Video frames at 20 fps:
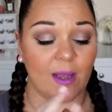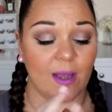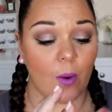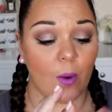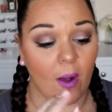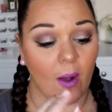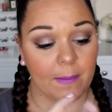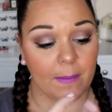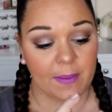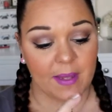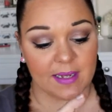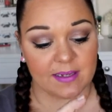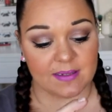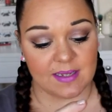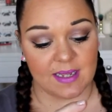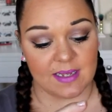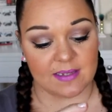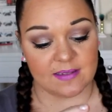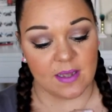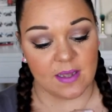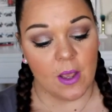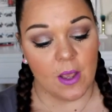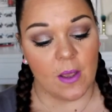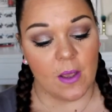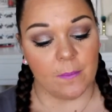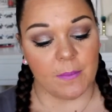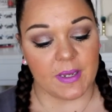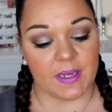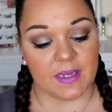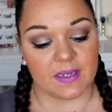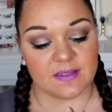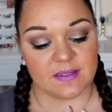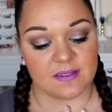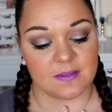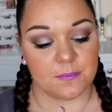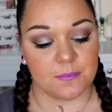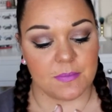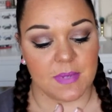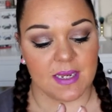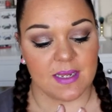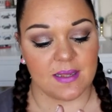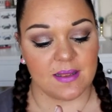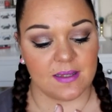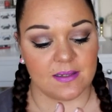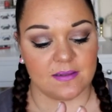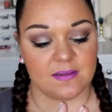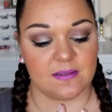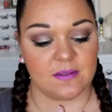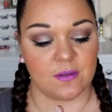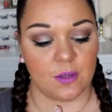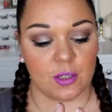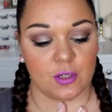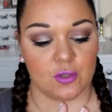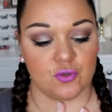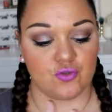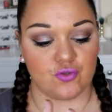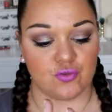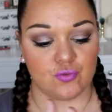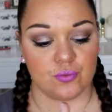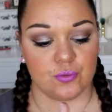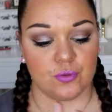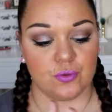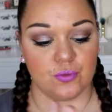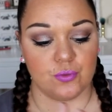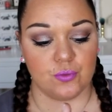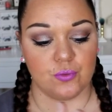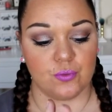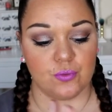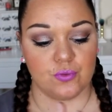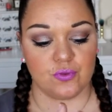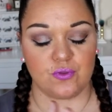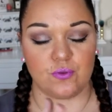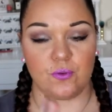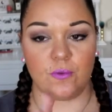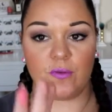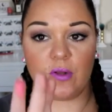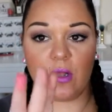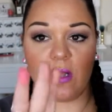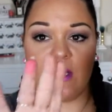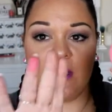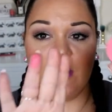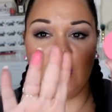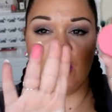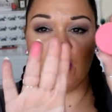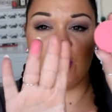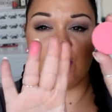Now I picked this because to me this is like a true sort of like